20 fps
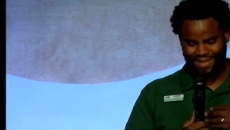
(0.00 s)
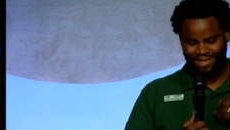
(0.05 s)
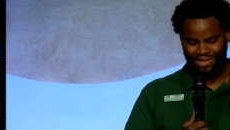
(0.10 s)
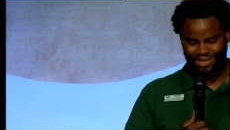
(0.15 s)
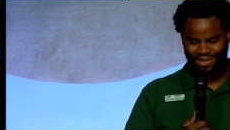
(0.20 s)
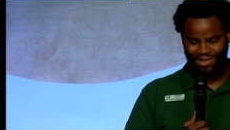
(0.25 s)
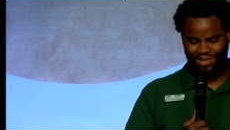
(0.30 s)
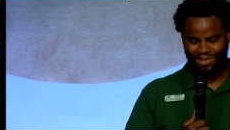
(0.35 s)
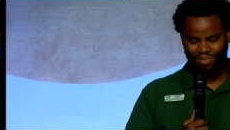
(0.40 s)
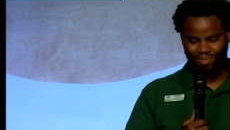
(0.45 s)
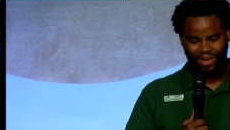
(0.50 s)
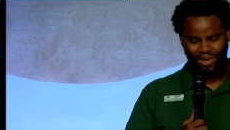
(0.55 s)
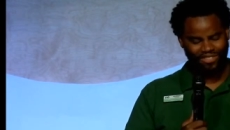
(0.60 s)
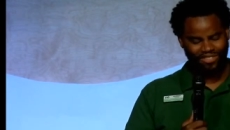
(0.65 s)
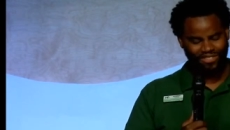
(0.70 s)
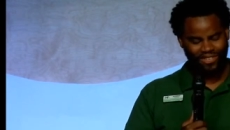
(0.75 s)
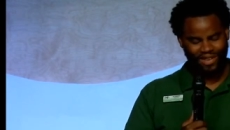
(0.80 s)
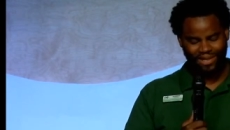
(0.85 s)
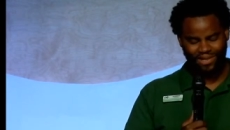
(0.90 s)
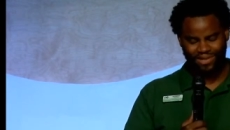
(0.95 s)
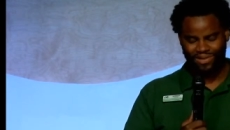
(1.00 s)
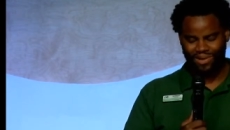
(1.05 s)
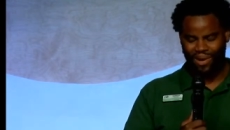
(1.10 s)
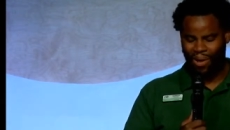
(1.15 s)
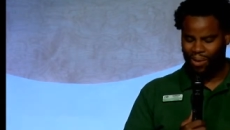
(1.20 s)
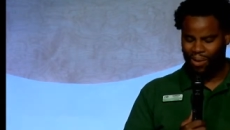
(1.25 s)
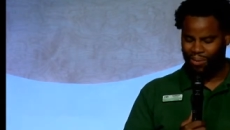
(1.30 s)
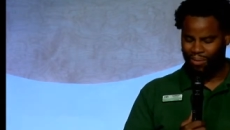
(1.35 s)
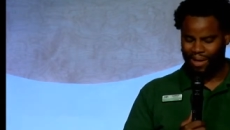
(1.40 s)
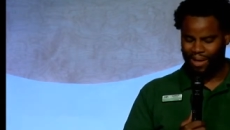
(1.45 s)
Jesus, be a fence
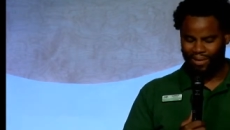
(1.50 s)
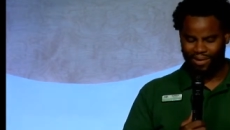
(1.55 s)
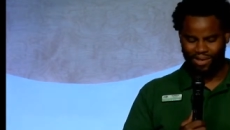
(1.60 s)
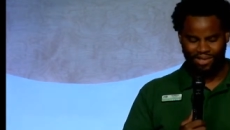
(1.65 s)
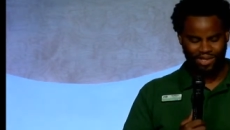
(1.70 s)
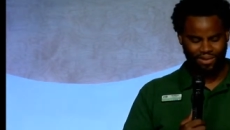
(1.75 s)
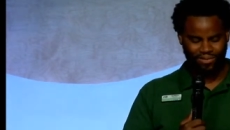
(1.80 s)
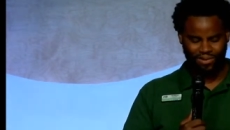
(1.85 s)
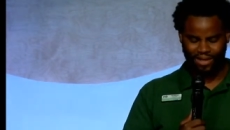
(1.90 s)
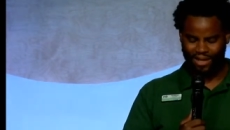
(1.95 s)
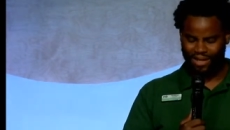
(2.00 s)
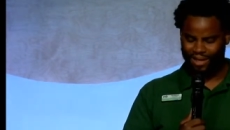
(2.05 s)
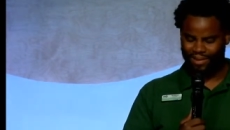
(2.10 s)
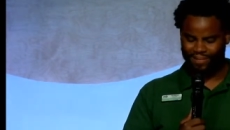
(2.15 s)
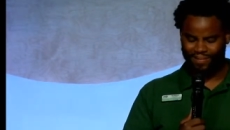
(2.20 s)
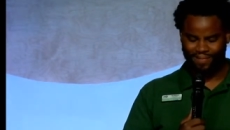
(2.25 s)
all around us every day.